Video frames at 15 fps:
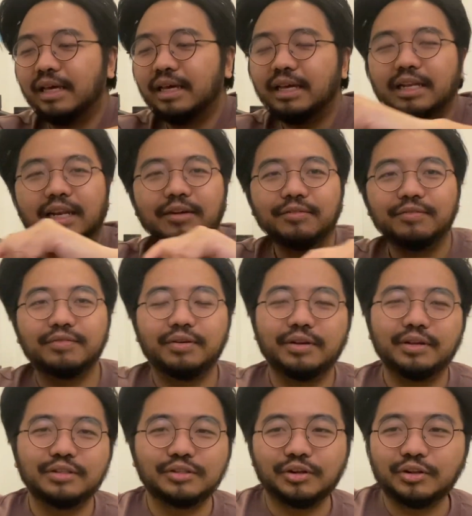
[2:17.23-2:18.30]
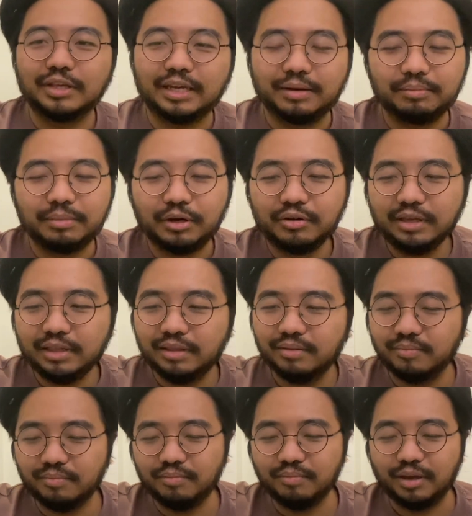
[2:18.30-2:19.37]
enough talking about it.
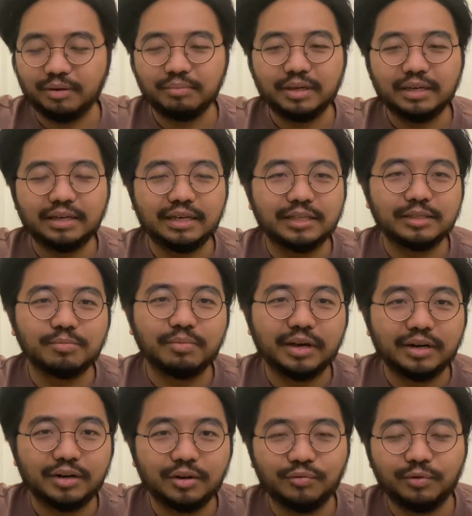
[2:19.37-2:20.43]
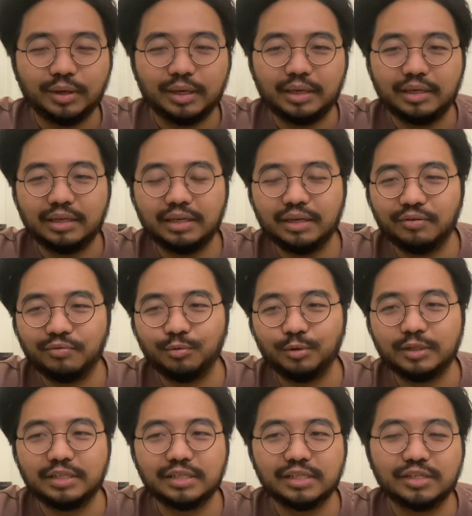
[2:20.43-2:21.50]
Maybe it's better if we
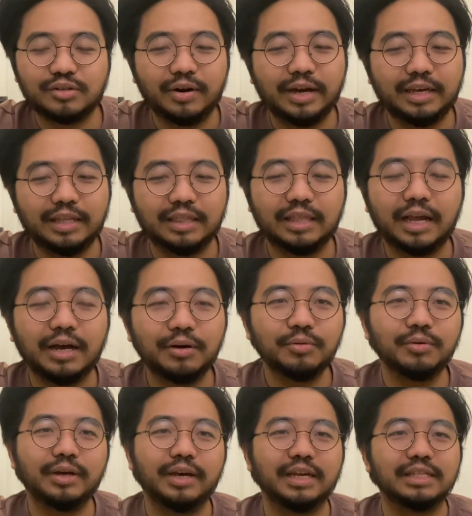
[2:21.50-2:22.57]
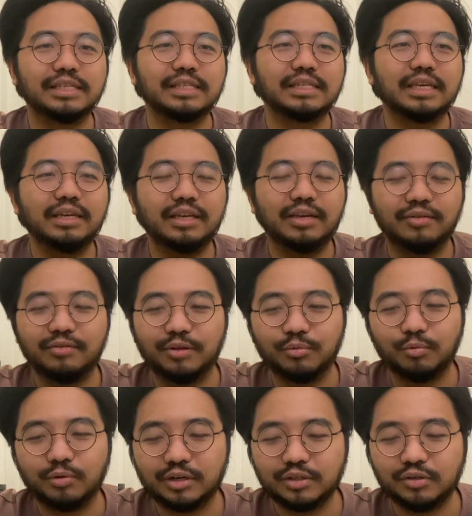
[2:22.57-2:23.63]
just try it now and see if it
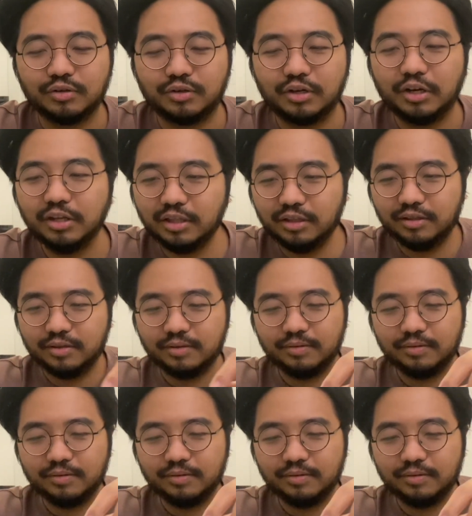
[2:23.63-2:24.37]
works or not.